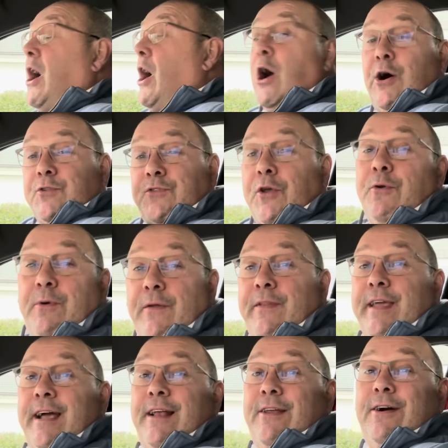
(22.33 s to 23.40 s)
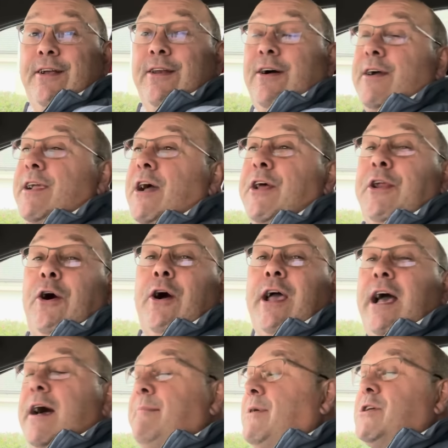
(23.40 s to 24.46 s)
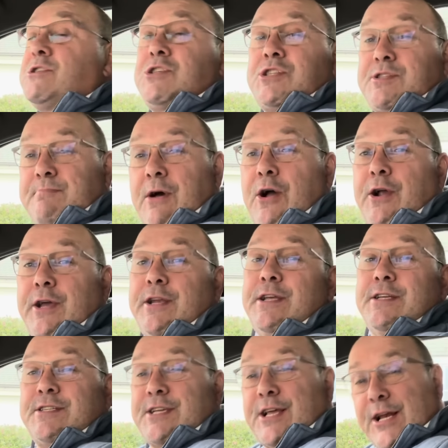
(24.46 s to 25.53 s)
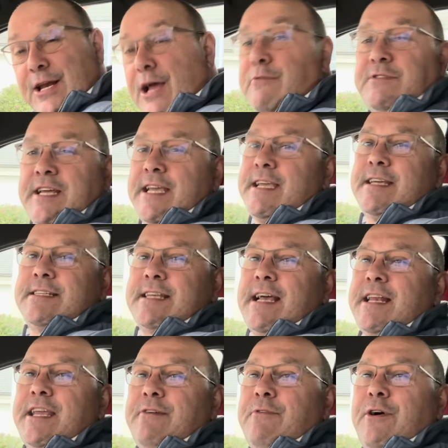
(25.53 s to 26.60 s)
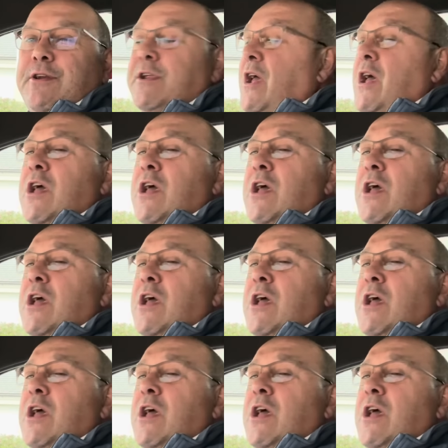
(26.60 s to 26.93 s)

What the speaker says: I'll do what the hell I like. And I am as smug and as gloaty as anyone